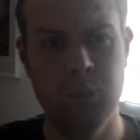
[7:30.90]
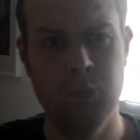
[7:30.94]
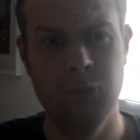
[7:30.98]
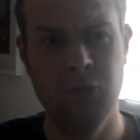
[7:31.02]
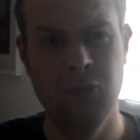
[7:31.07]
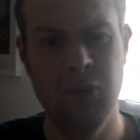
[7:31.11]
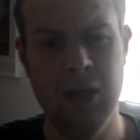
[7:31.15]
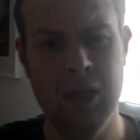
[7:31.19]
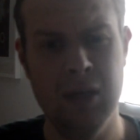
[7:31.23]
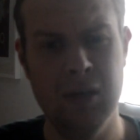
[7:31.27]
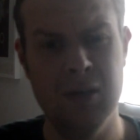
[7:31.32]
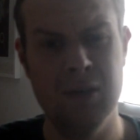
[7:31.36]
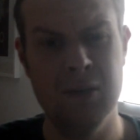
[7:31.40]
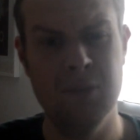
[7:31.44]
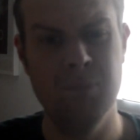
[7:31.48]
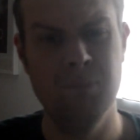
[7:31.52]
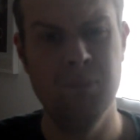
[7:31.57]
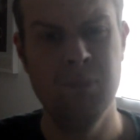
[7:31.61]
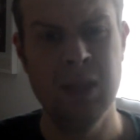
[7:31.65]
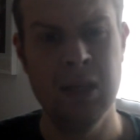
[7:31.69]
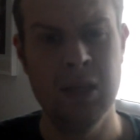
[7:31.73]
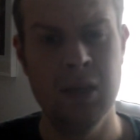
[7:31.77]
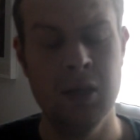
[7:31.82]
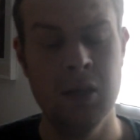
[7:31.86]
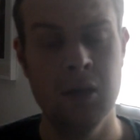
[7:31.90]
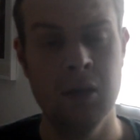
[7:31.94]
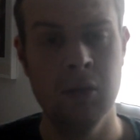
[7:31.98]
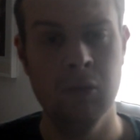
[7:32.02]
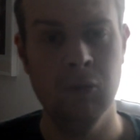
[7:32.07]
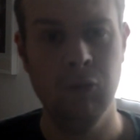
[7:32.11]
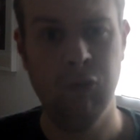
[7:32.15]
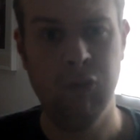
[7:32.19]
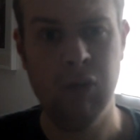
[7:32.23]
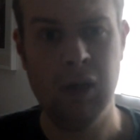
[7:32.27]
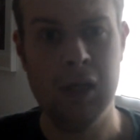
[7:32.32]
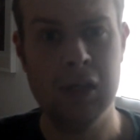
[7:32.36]
the
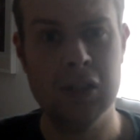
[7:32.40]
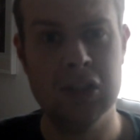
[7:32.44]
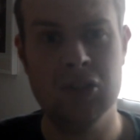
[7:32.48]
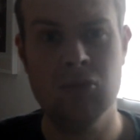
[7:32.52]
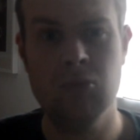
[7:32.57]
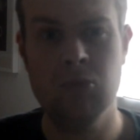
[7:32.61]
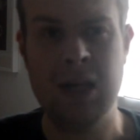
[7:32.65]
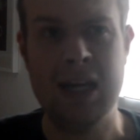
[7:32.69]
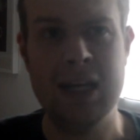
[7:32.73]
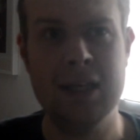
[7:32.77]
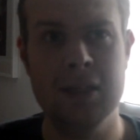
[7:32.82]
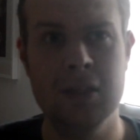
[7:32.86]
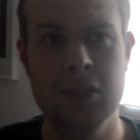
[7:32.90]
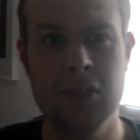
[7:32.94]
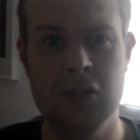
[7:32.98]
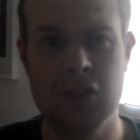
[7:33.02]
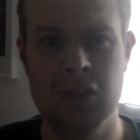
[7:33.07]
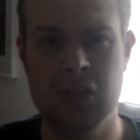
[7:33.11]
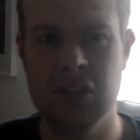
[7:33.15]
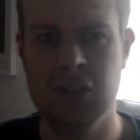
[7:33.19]
first wagons